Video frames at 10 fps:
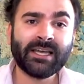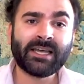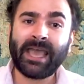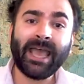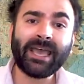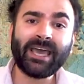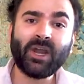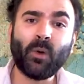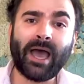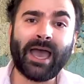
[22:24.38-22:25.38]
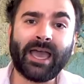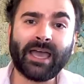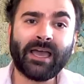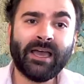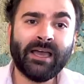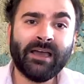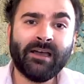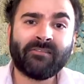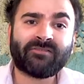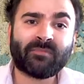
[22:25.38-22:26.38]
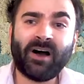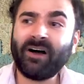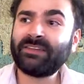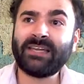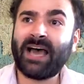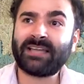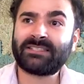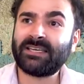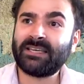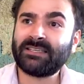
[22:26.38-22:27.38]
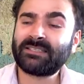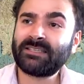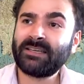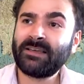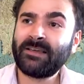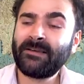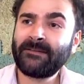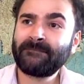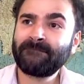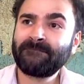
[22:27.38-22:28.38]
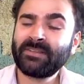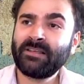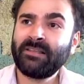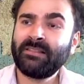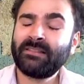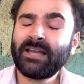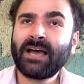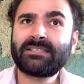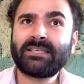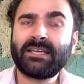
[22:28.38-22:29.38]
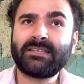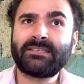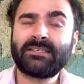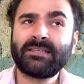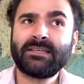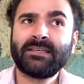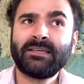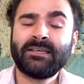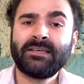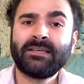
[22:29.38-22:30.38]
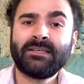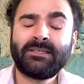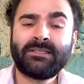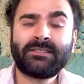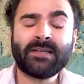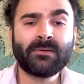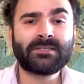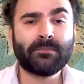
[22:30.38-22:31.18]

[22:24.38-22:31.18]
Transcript: Can't get away from all the Nazis. The Nazis don't